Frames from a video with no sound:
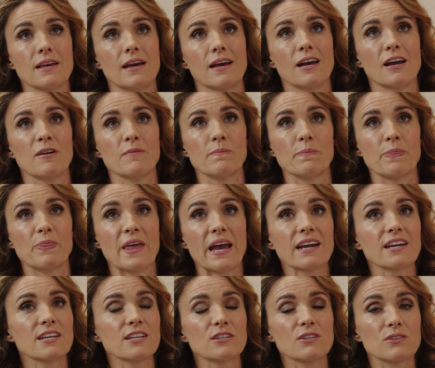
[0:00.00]

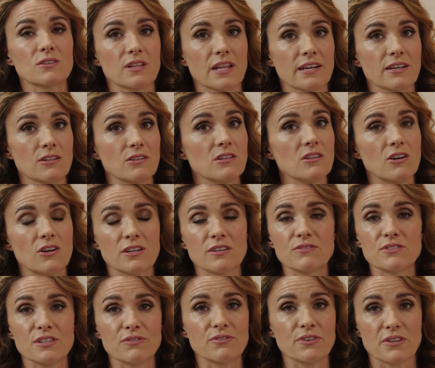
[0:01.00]
That can look like a lot
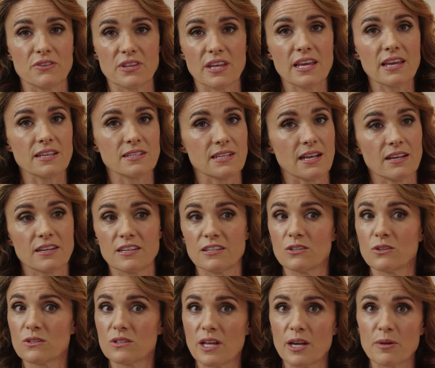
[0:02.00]
of different things. That can
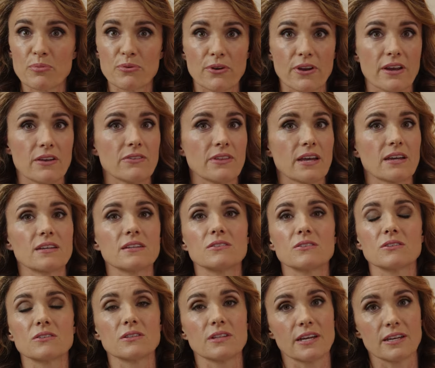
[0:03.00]
look like prayer. That can
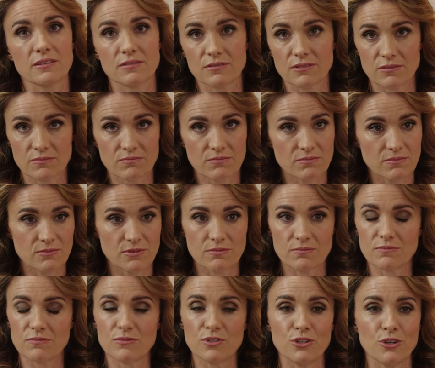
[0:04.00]
look like,
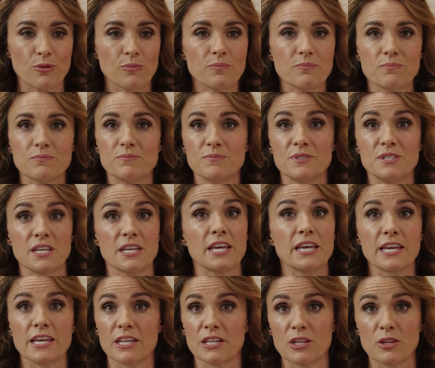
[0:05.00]
you know,
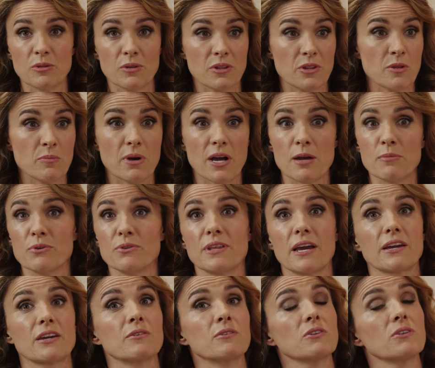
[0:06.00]
digging in the Bible.
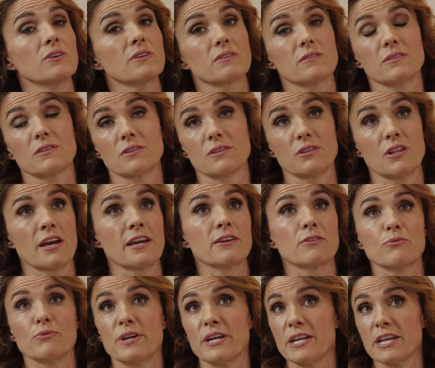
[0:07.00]
That can look like
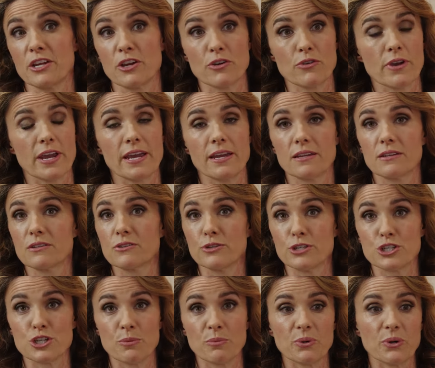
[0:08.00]
reading a great
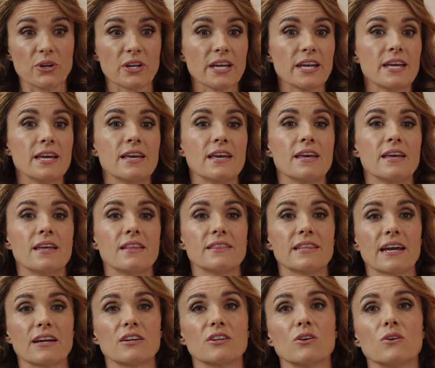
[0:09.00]
Christian book.
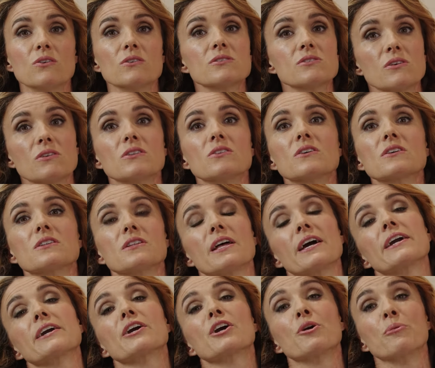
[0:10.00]
That can also look
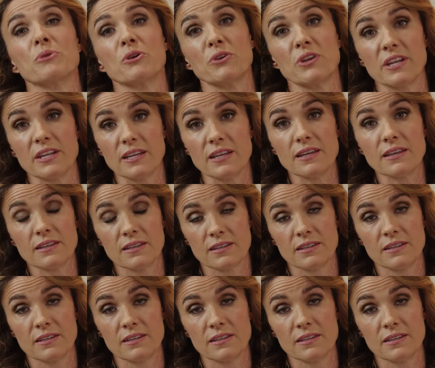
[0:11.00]
like community.